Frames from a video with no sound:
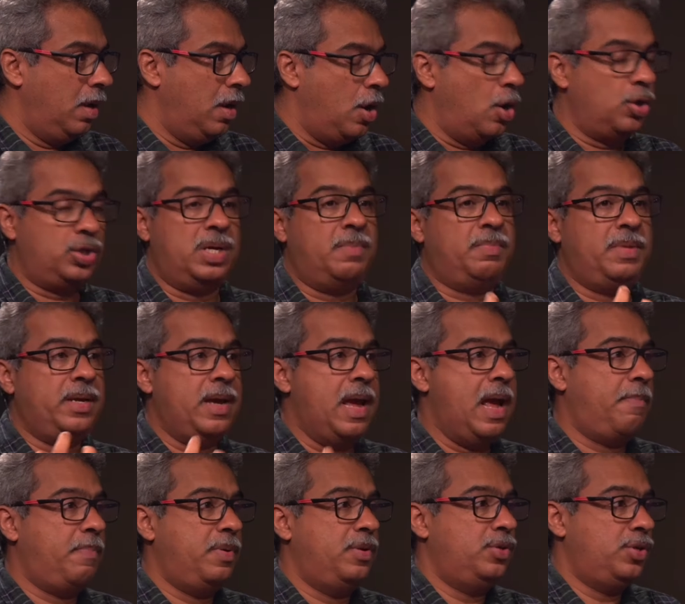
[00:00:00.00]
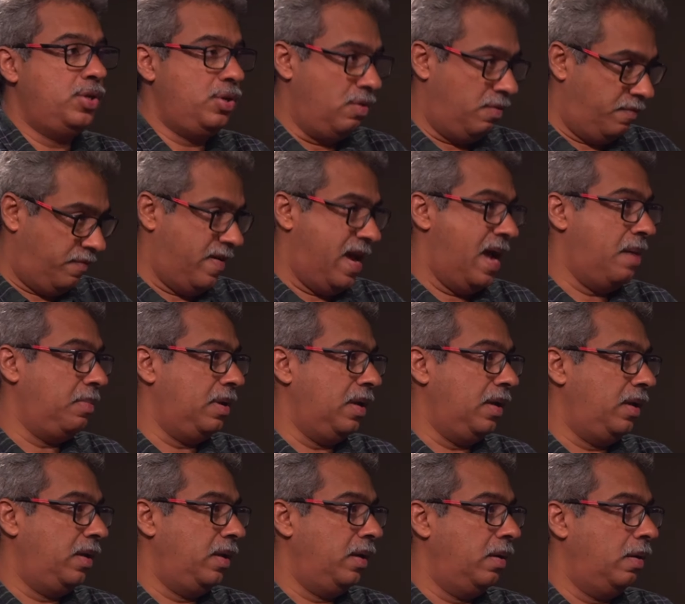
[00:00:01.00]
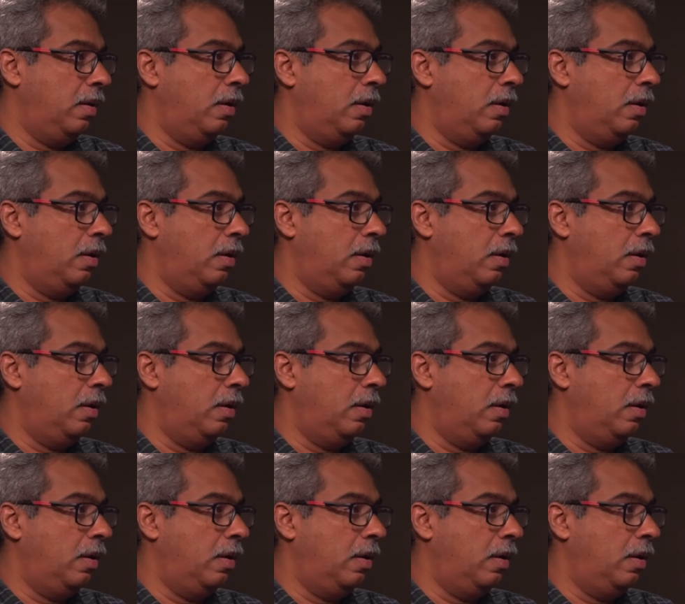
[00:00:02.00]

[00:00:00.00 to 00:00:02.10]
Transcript: Or something happens in your family.